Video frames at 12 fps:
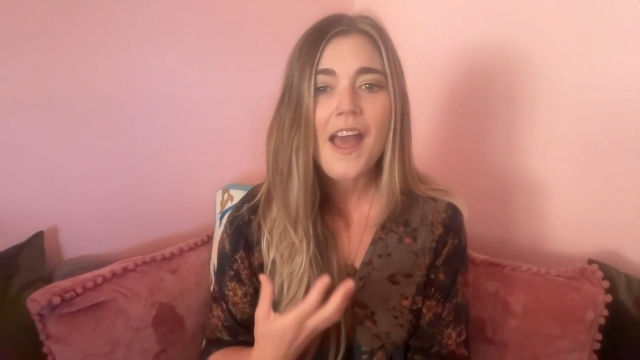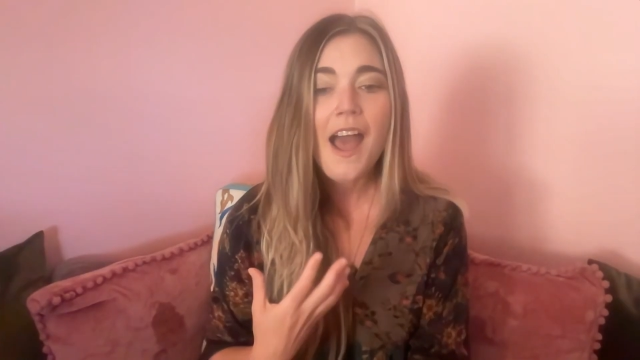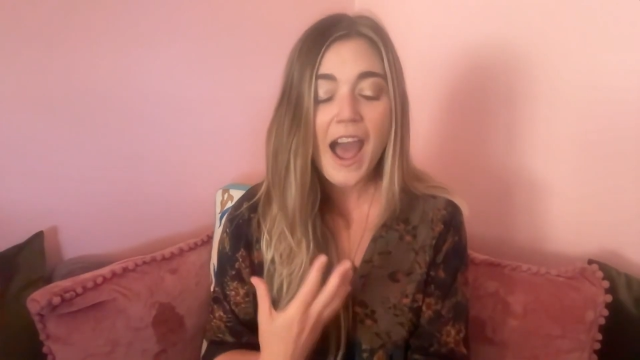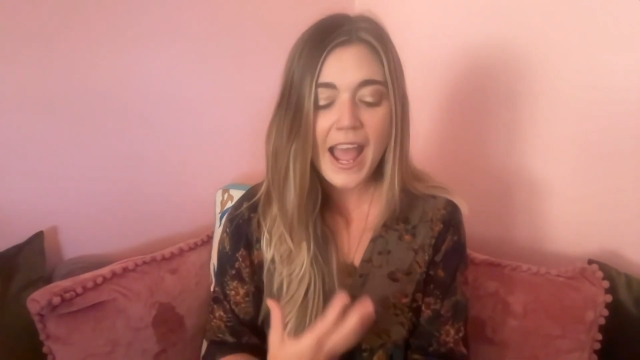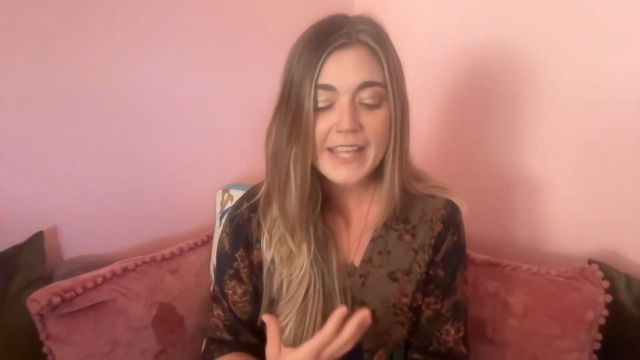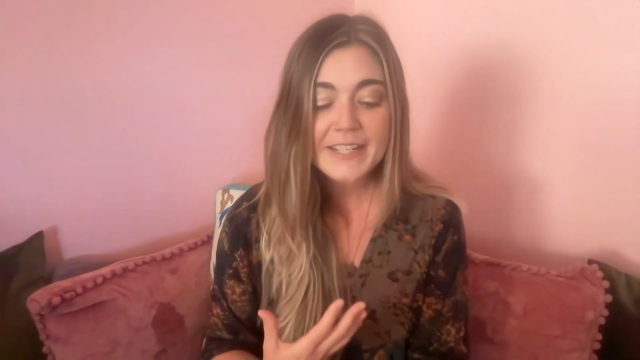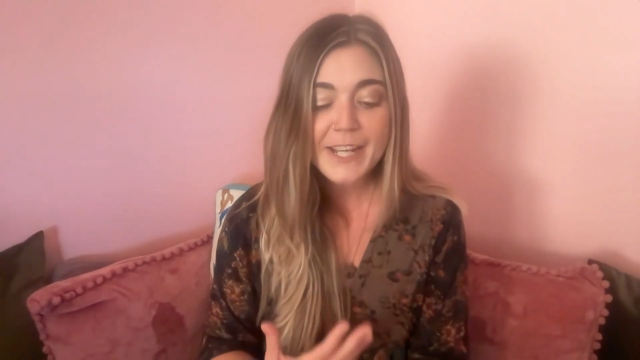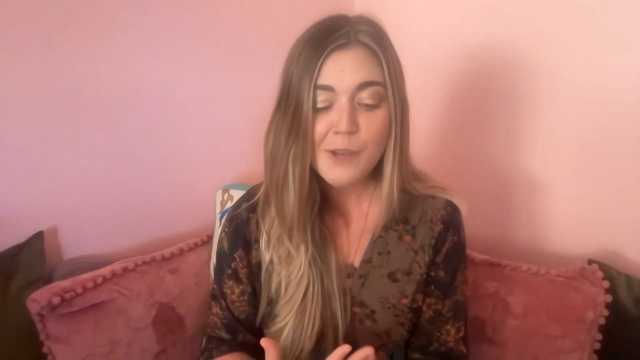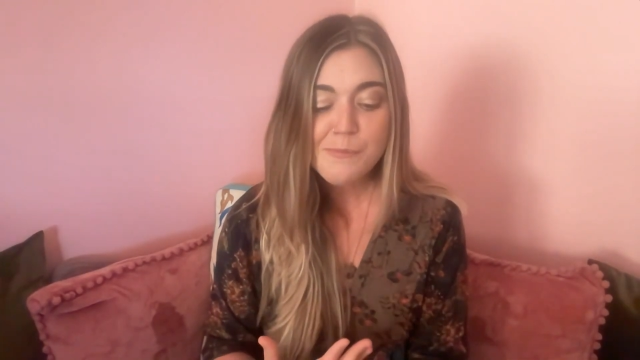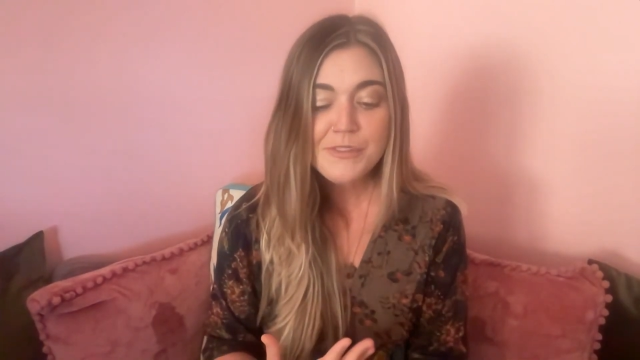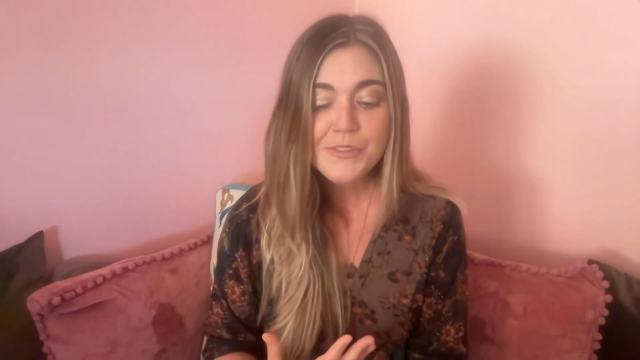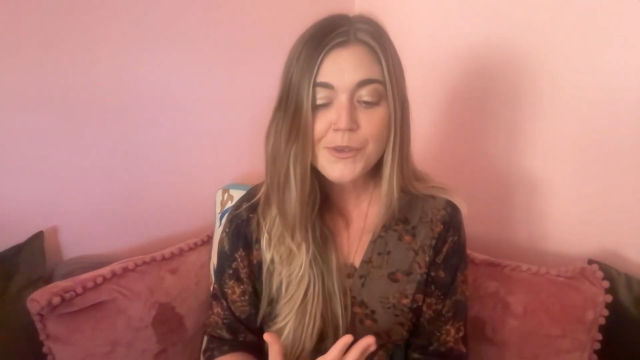I had an
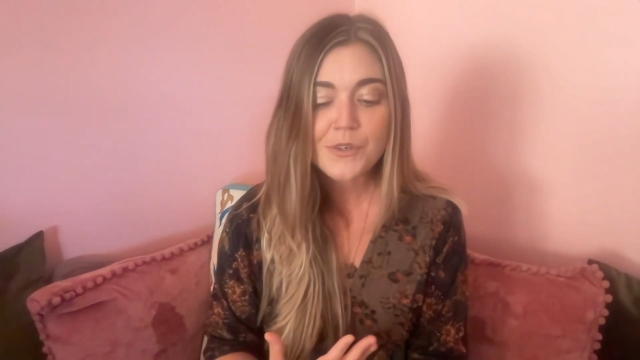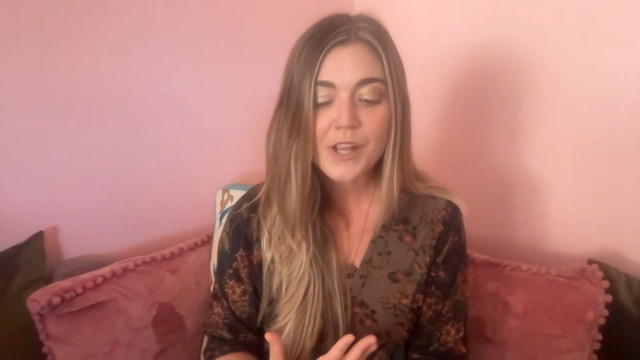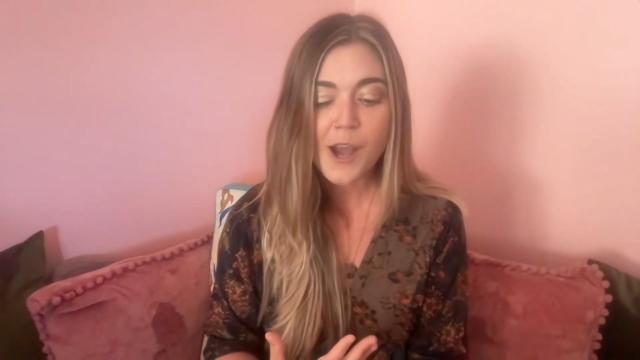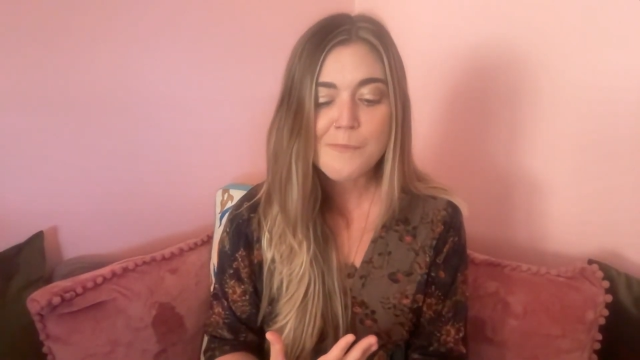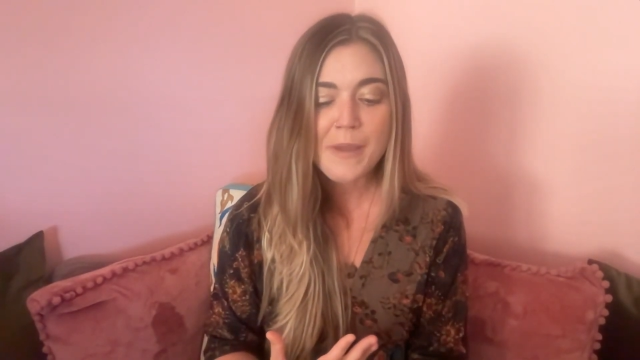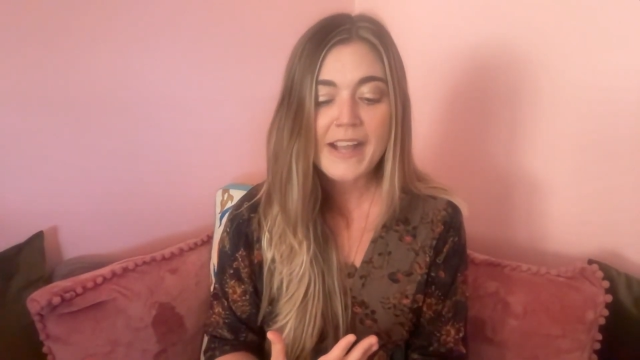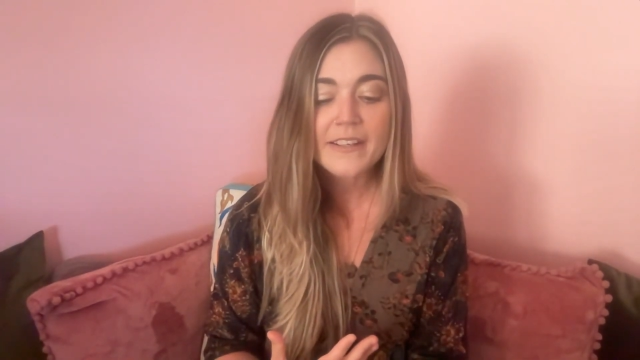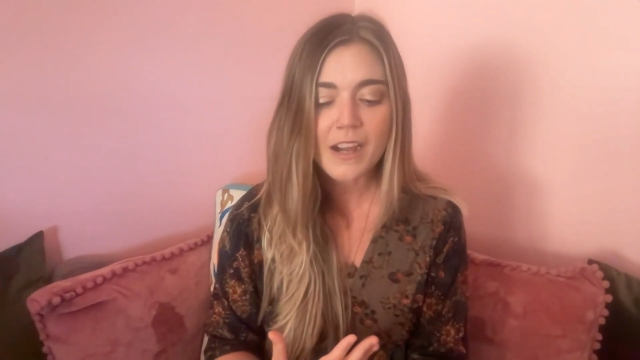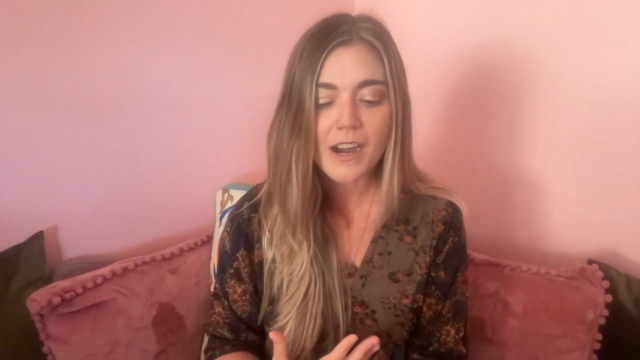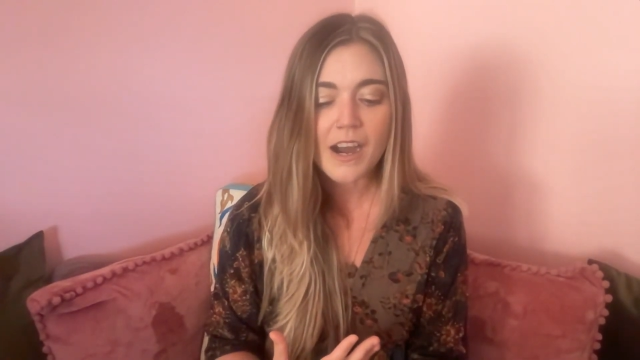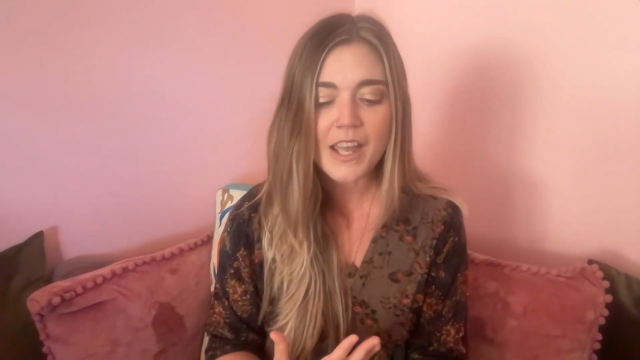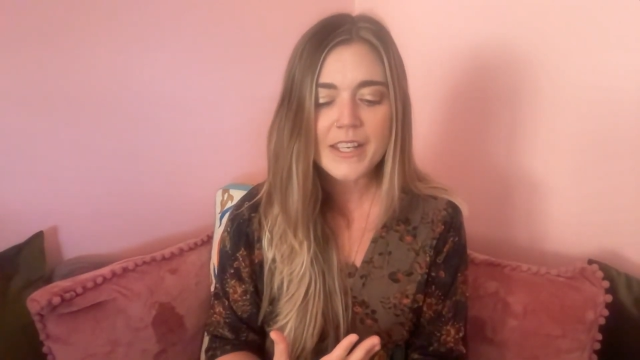episode come back
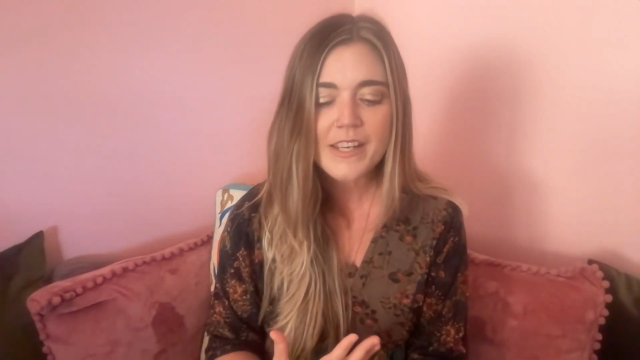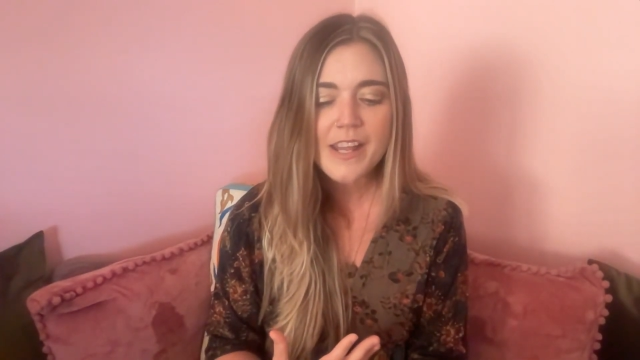on,